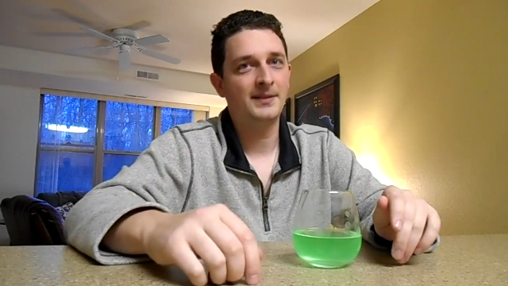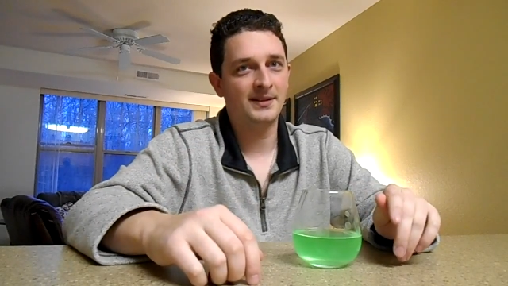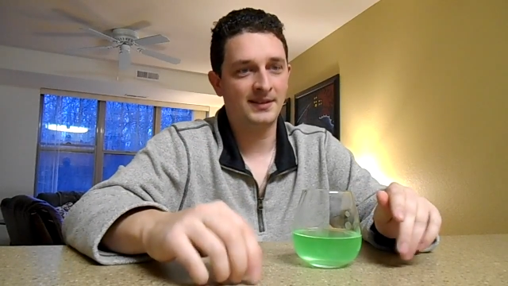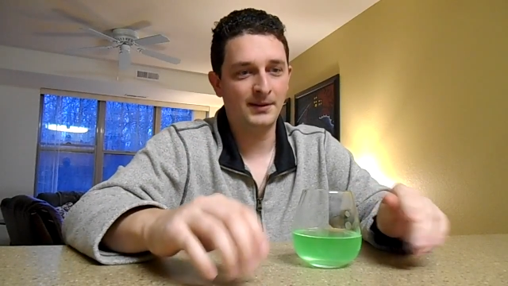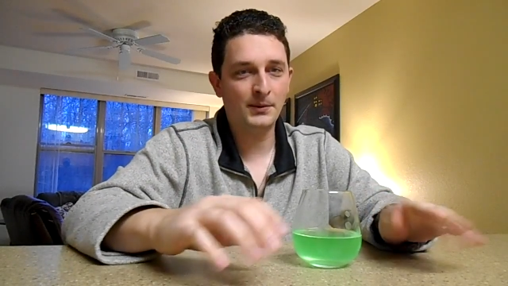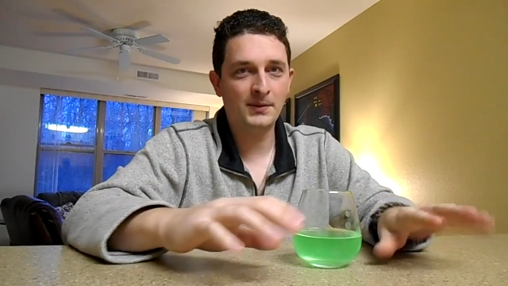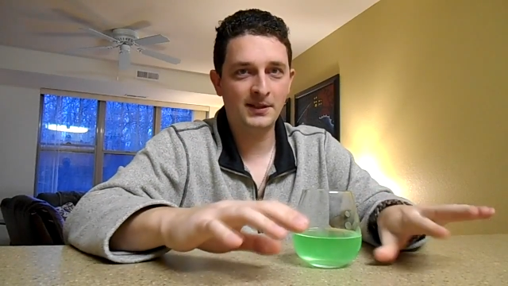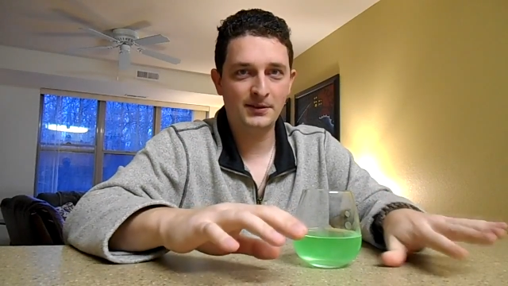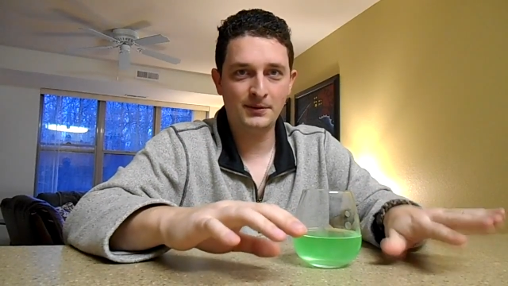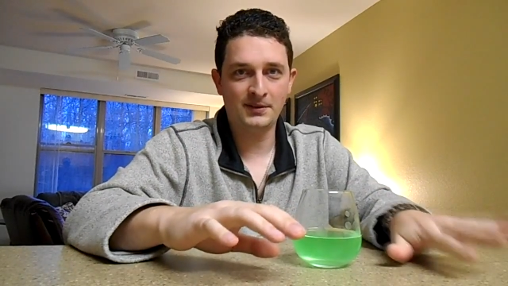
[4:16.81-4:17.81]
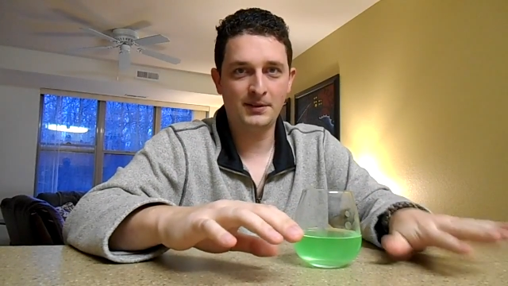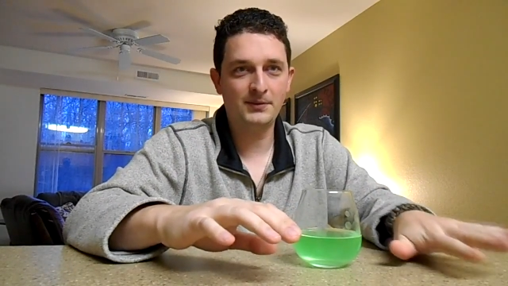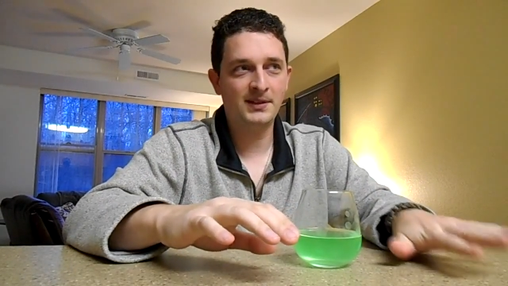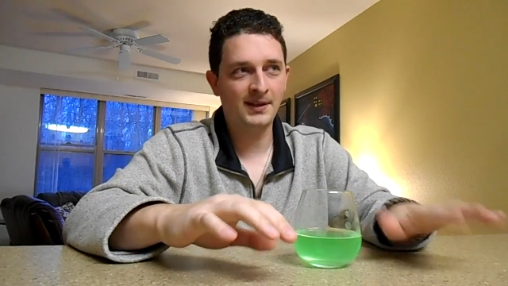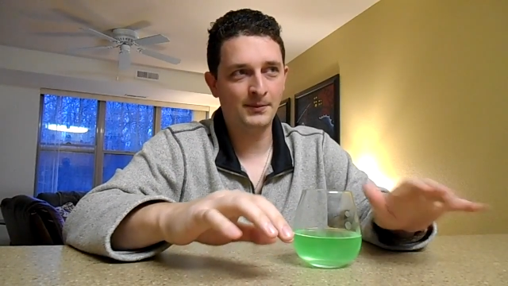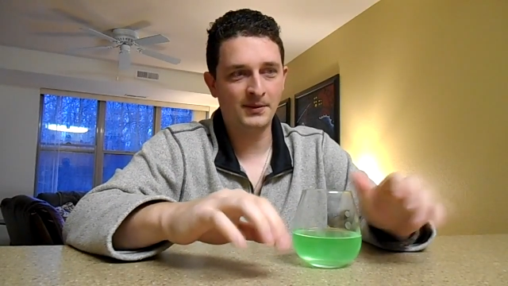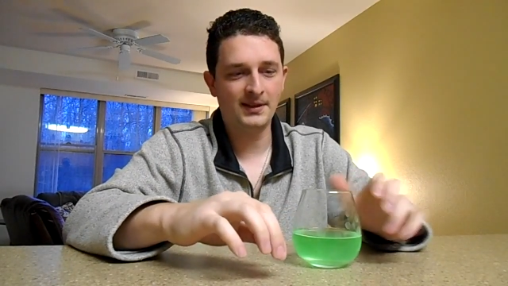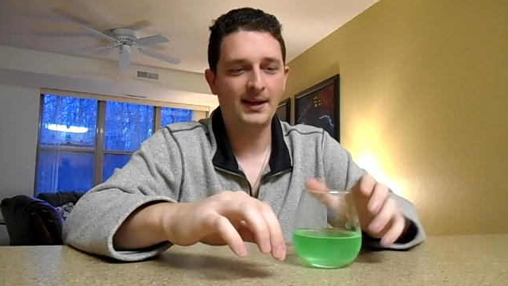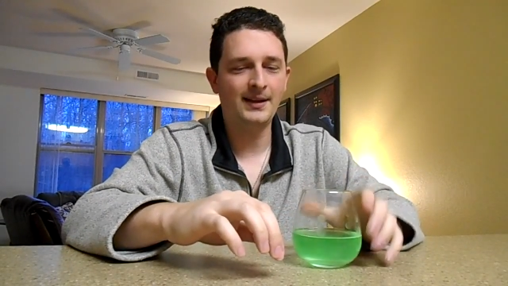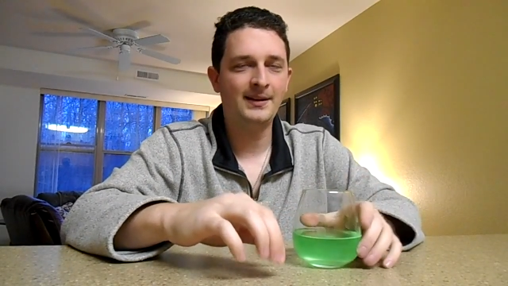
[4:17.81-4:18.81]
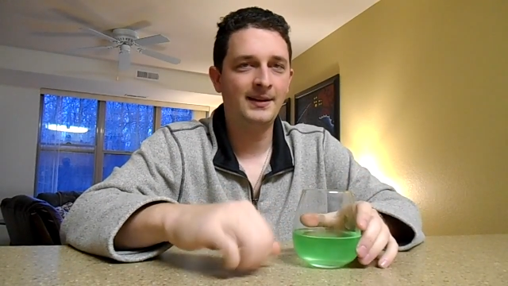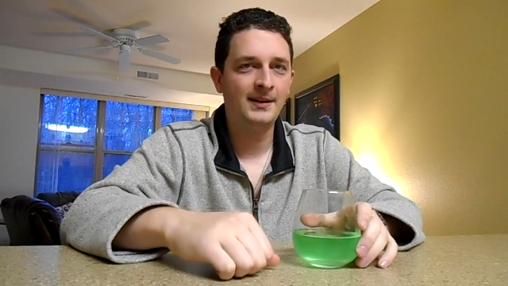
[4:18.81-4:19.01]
because they don't want to associate with that.